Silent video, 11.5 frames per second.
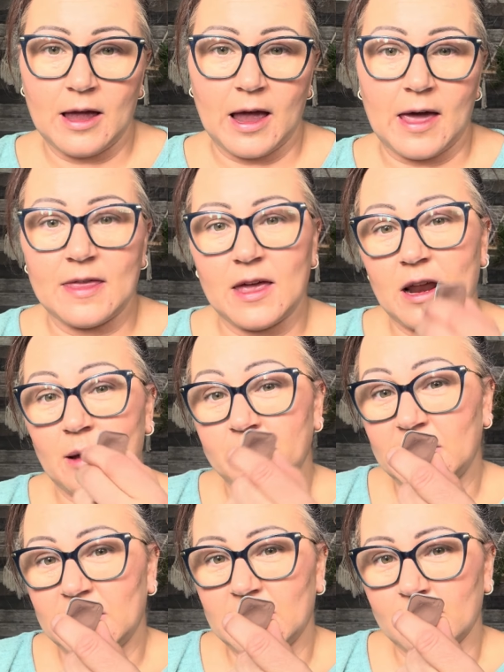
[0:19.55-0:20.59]
and then a
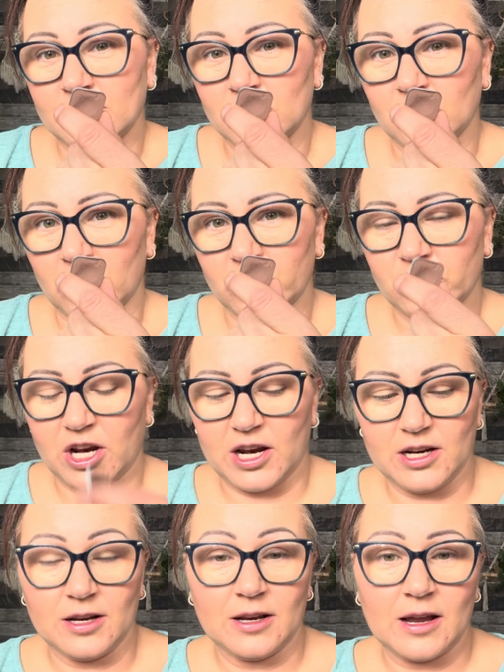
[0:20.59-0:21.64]
medium to dark shade,
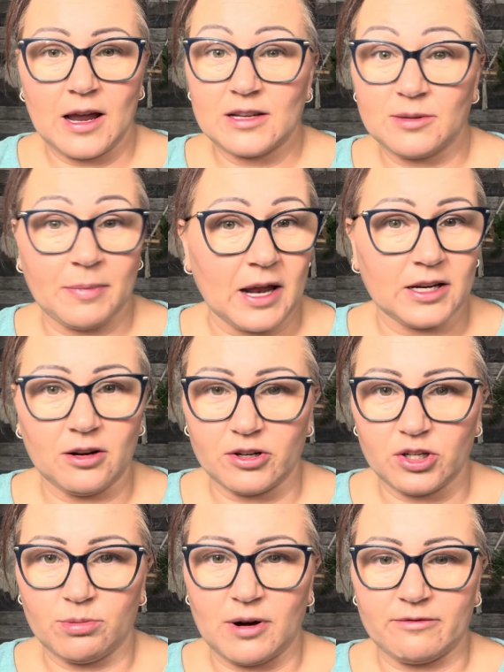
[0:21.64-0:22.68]
depending on
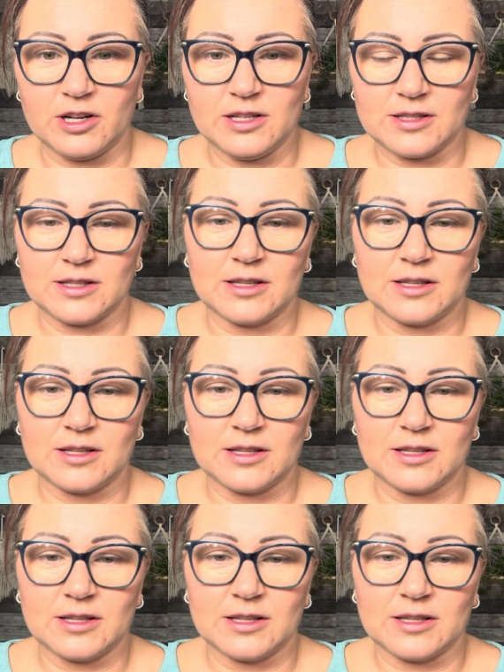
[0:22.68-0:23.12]
your preference.